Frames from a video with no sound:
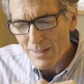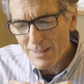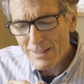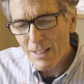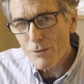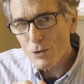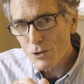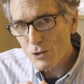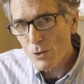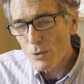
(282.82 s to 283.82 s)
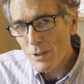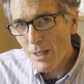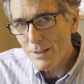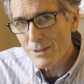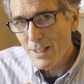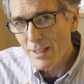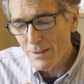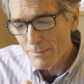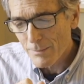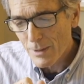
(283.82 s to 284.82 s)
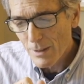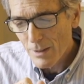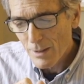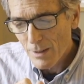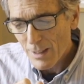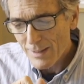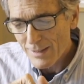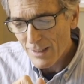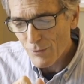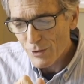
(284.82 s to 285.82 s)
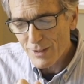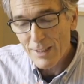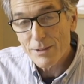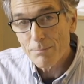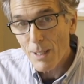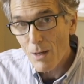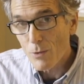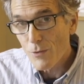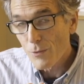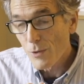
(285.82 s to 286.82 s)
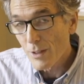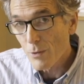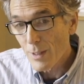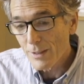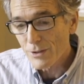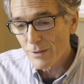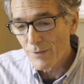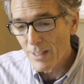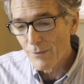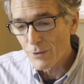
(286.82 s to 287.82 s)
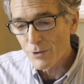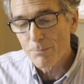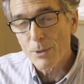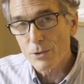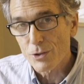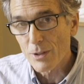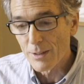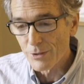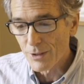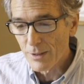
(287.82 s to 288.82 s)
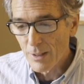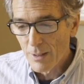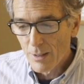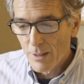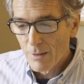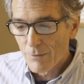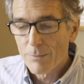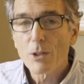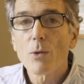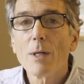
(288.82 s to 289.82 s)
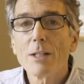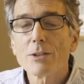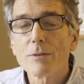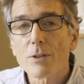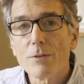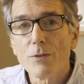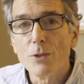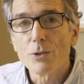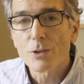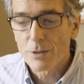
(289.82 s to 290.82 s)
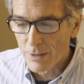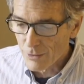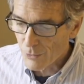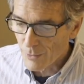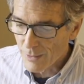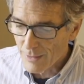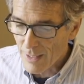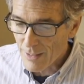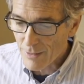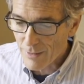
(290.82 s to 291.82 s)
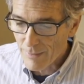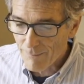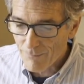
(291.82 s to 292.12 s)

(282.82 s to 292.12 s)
The devil stole God's kingdom, and the devil stays in power through the creation of evil spiritual energy from the creation of confusion, injury, and death.